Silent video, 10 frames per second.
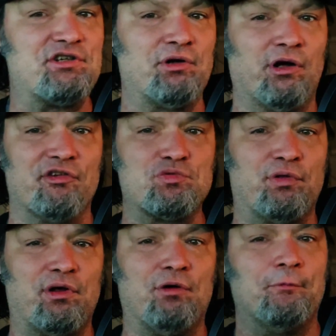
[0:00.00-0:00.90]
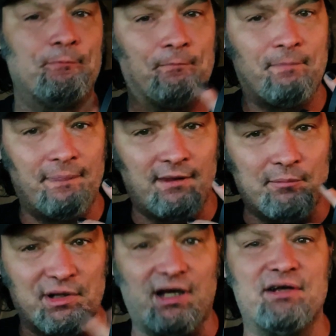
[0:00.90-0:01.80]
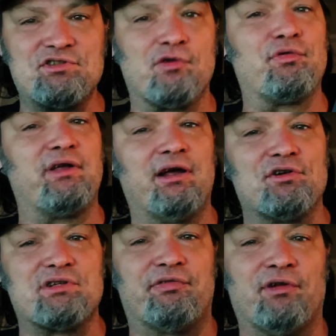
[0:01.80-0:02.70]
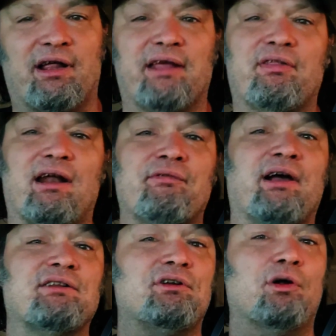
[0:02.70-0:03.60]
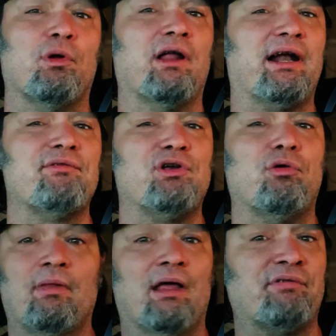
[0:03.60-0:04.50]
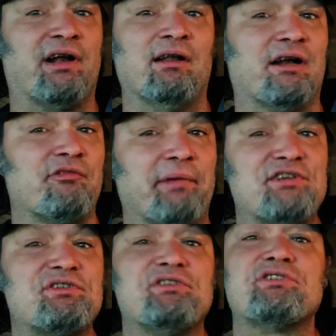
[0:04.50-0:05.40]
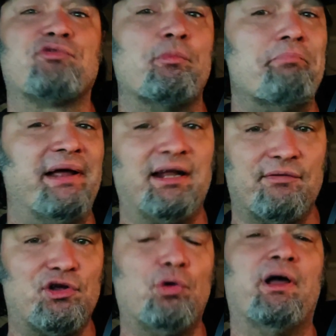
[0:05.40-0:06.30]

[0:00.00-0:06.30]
sharing all this with you? Because over the years, I feel like that I've gotten to know a lot of you. I've gotten a lot of messages from many of you,